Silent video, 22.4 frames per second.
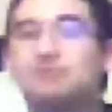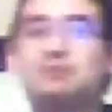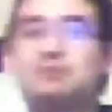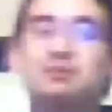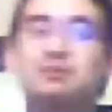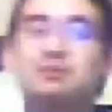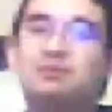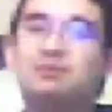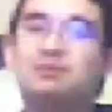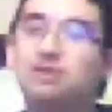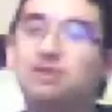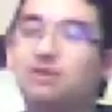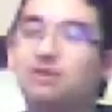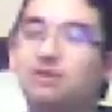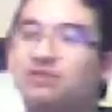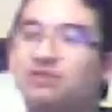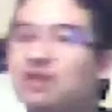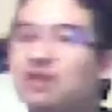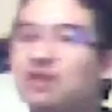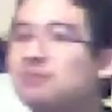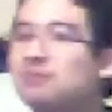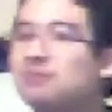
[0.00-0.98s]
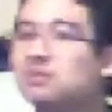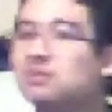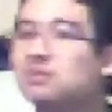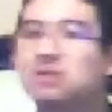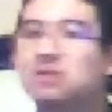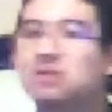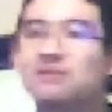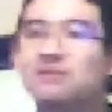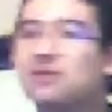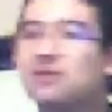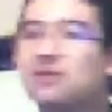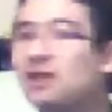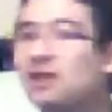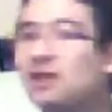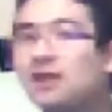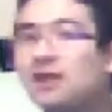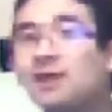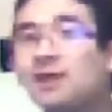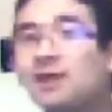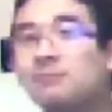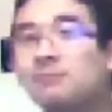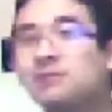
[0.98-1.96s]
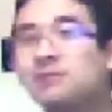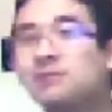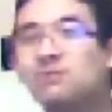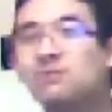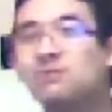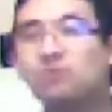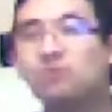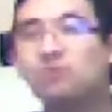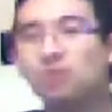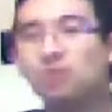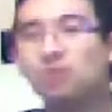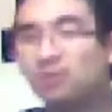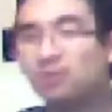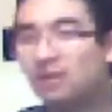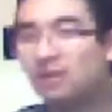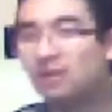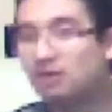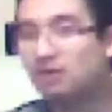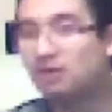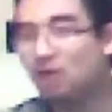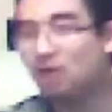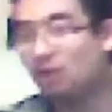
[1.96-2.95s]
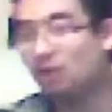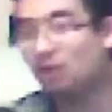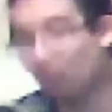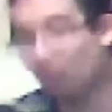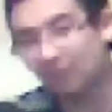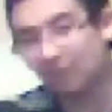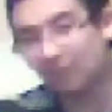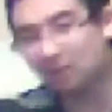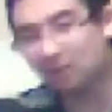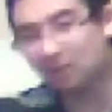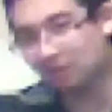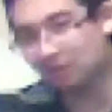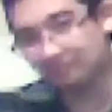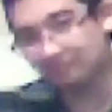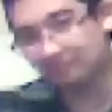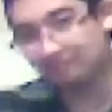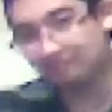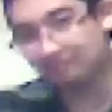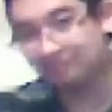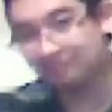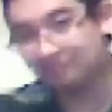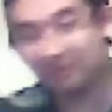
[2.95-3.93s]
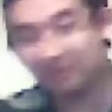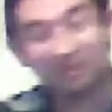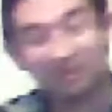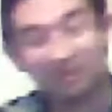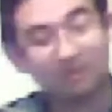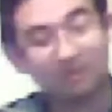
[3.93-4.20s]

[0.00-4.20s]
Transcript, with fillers: or new themes or something like that. But for what we what we got,